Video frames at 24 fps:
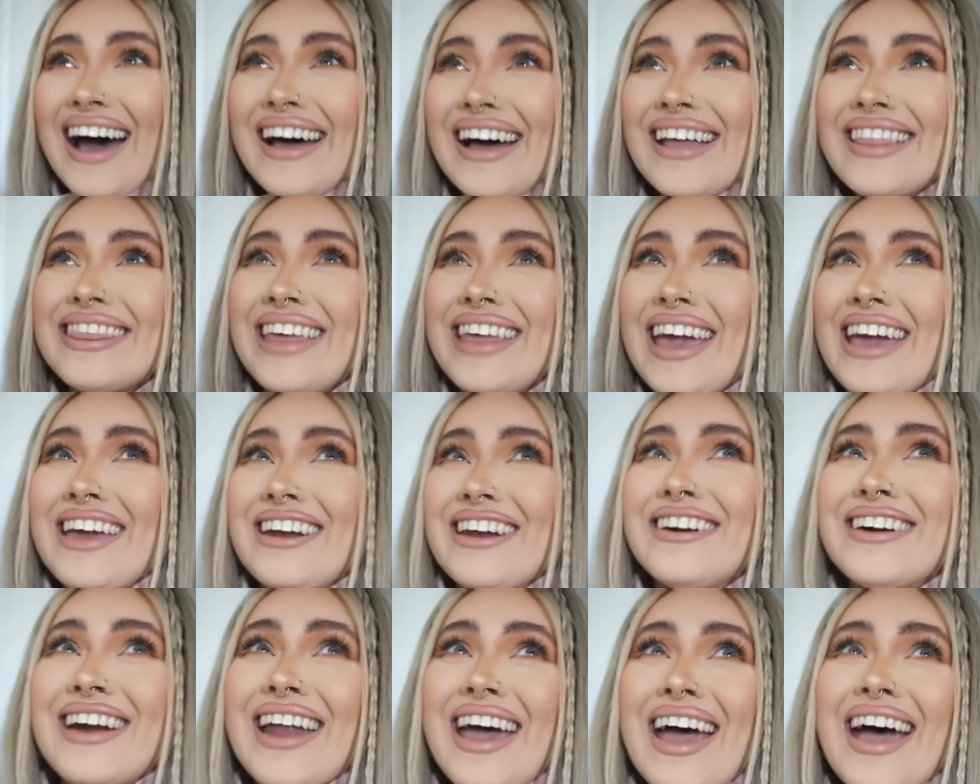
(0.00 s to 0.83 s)
The
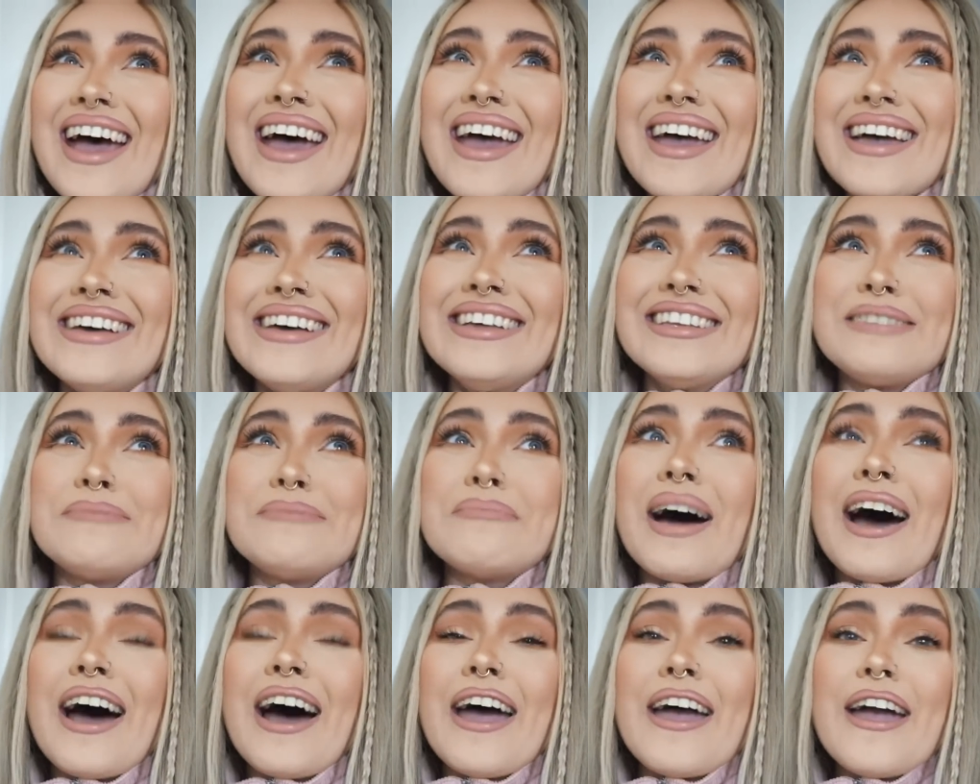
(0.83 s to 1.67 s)
internet is
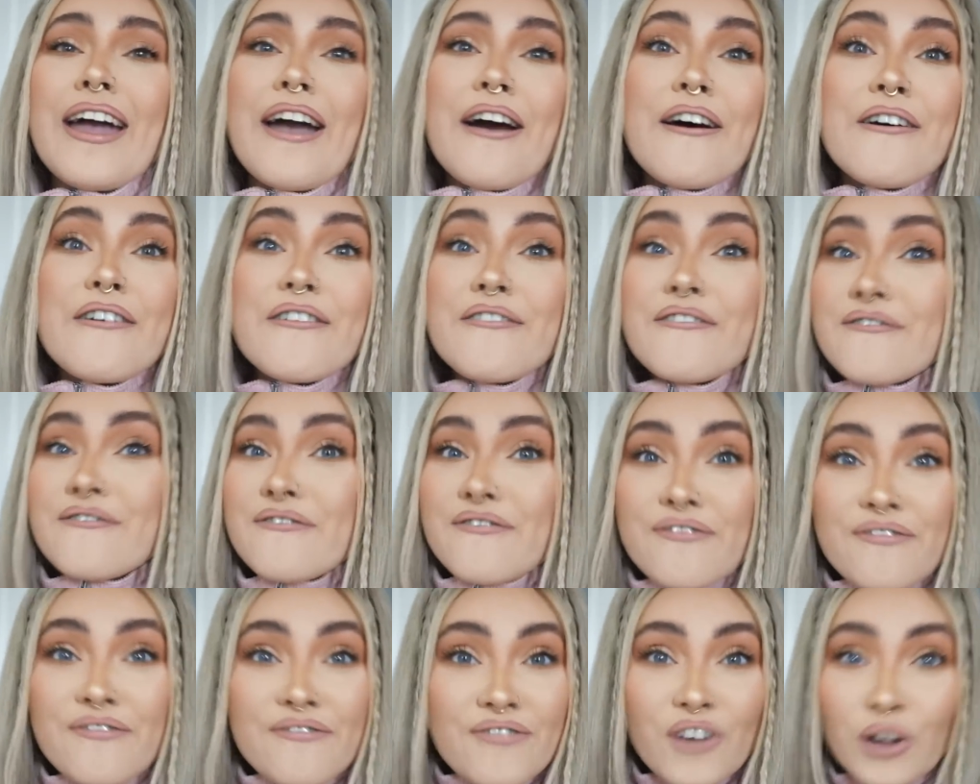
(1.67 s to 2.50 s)
my
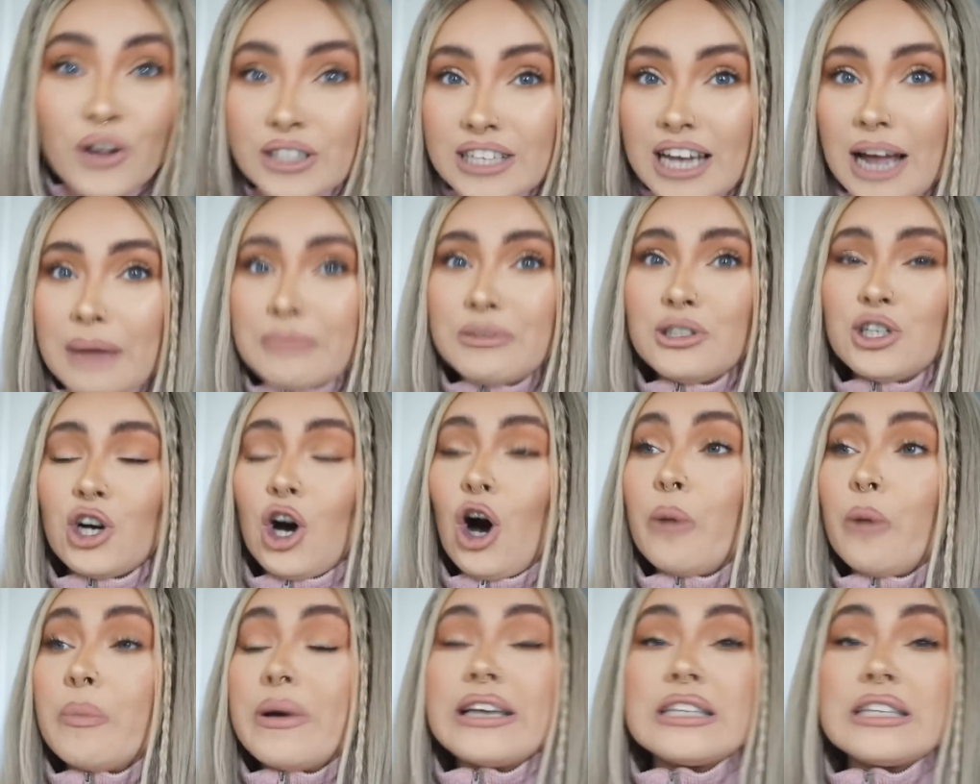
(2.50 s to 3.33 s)
full-time
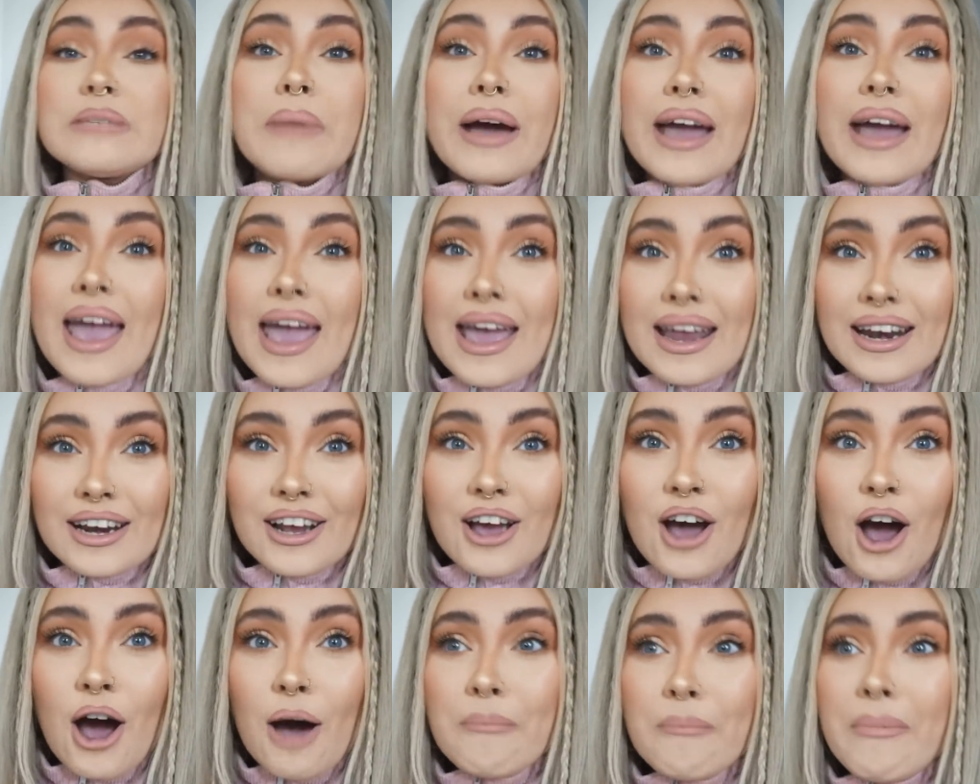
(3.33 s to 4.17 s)
job. It's my
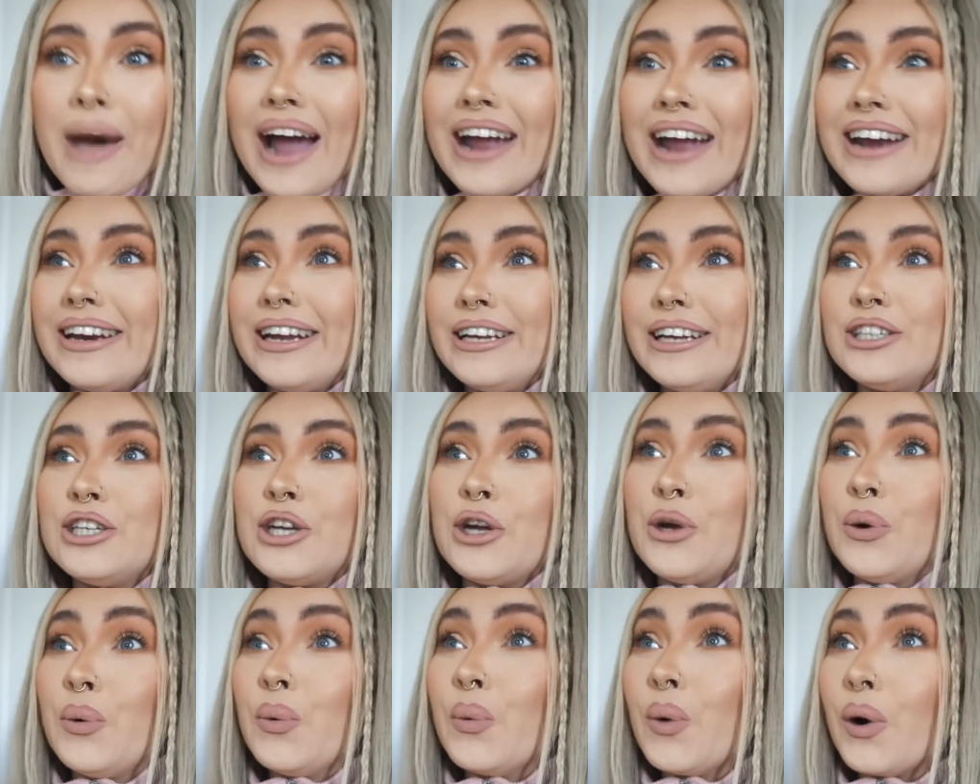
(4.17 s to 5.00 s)
income. I need
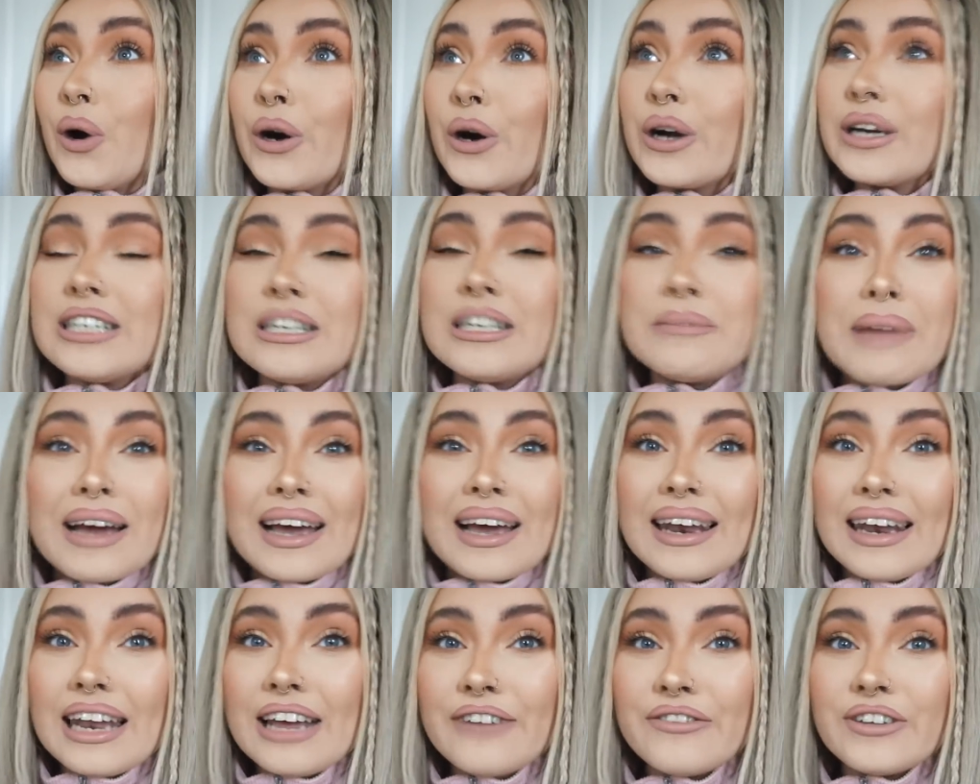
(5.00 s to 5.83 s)
to work to make a
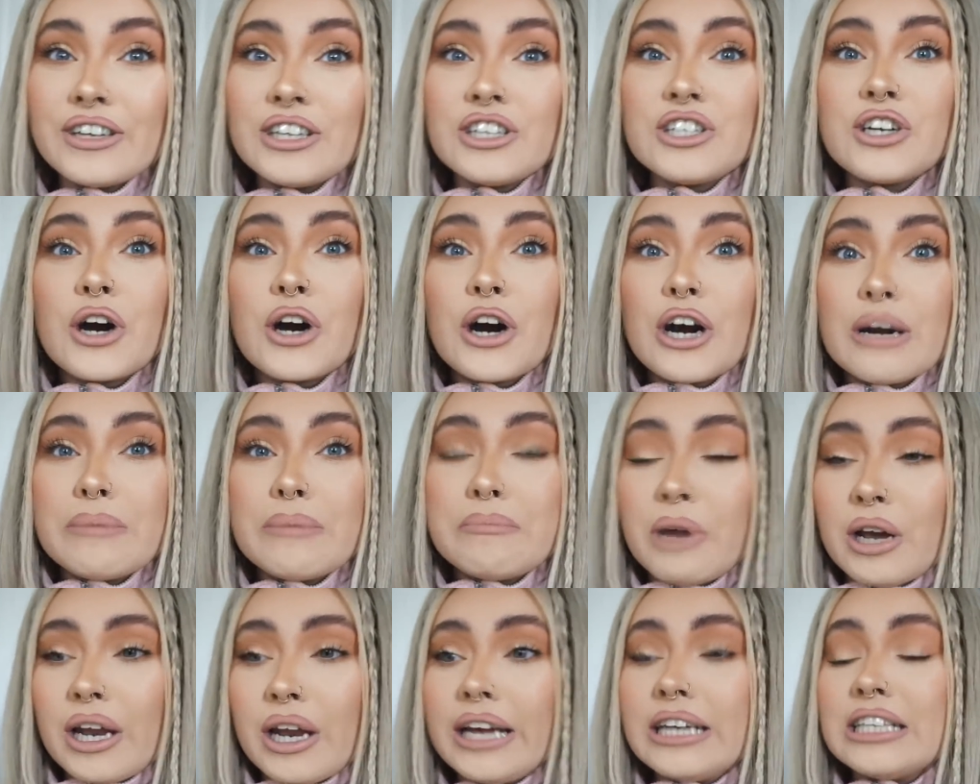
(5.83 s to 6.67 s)
living, to earn
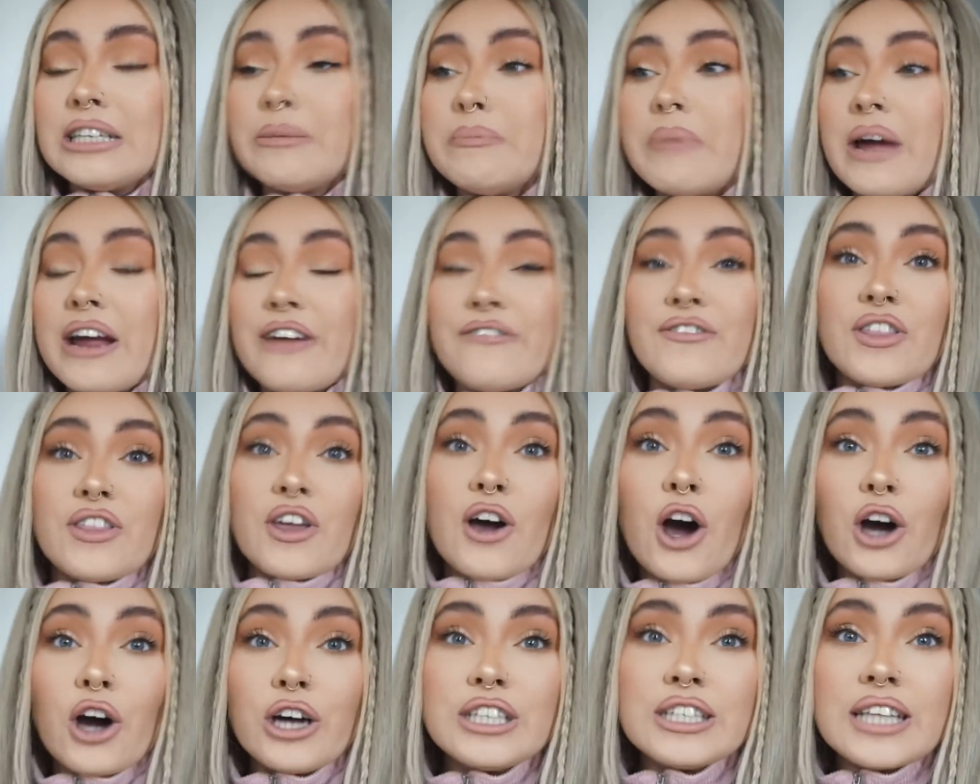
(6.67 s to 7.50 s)
money, to pay for the
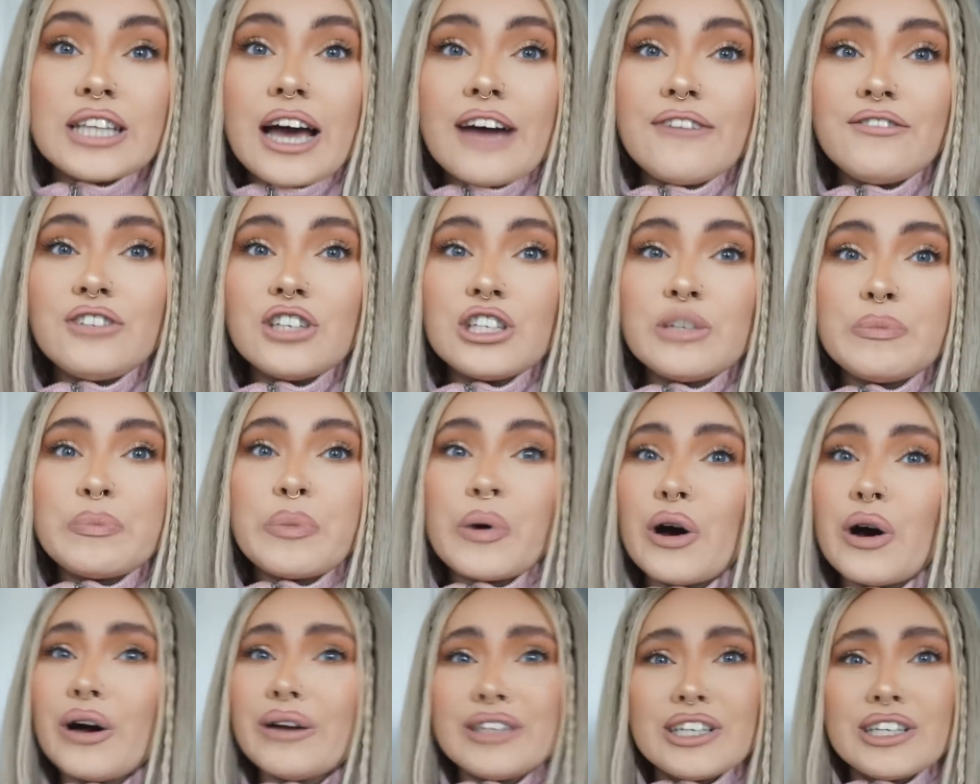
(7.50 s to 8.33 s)
house that I've just
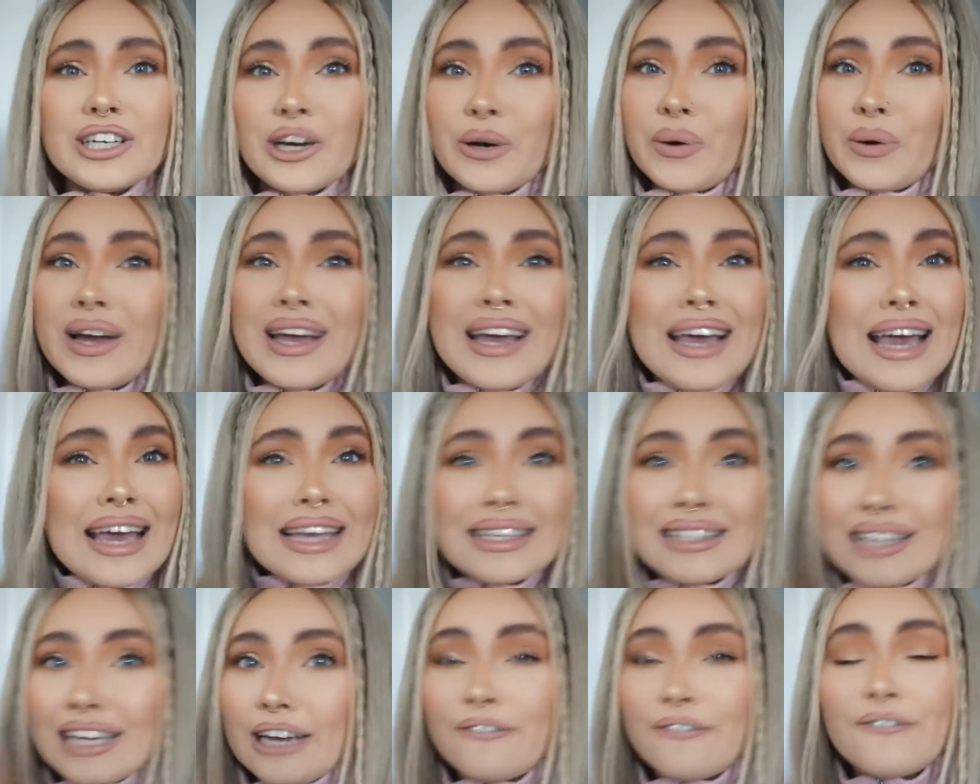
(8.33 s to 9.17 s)
bought. You know, it's
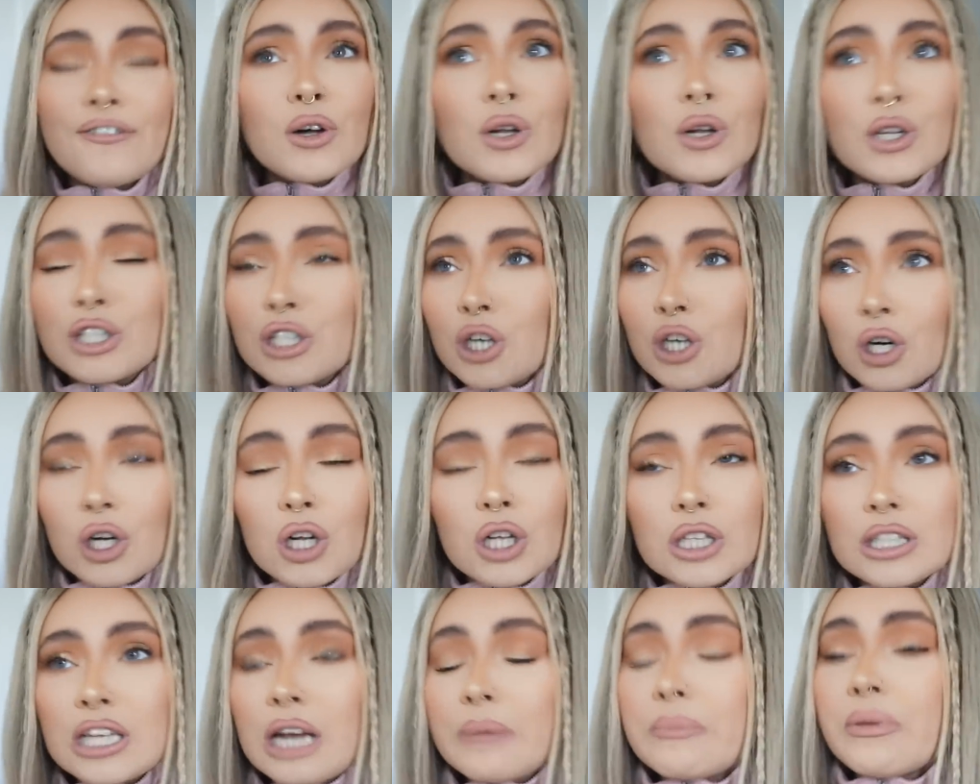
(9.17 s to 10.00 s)
like a full circle
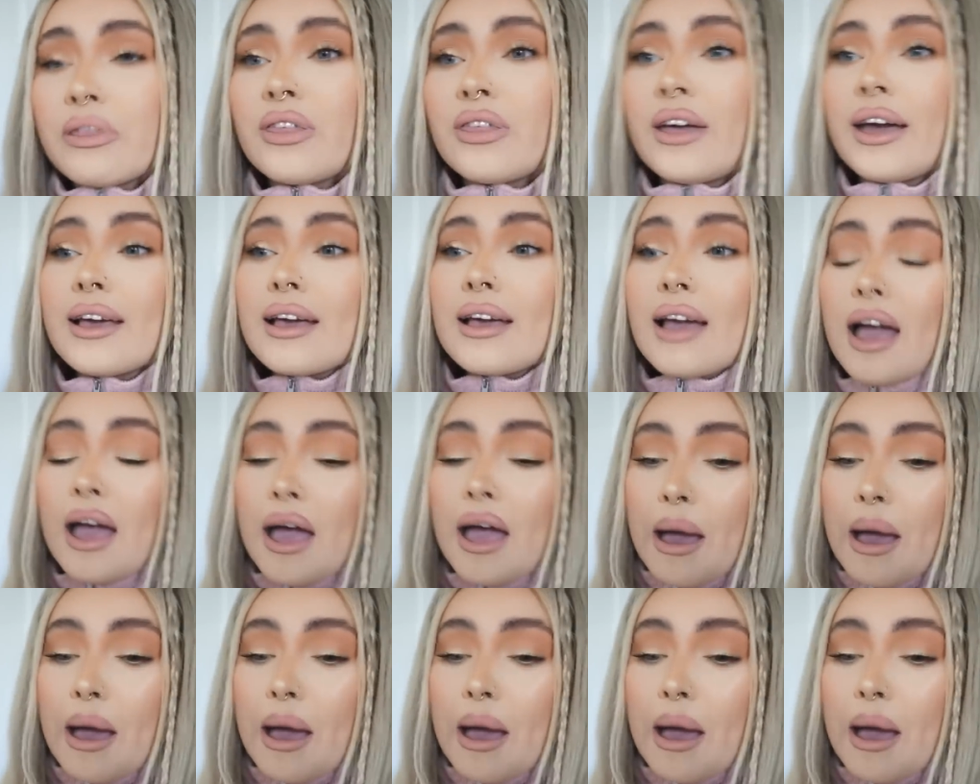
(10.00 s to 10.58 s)
type of thing.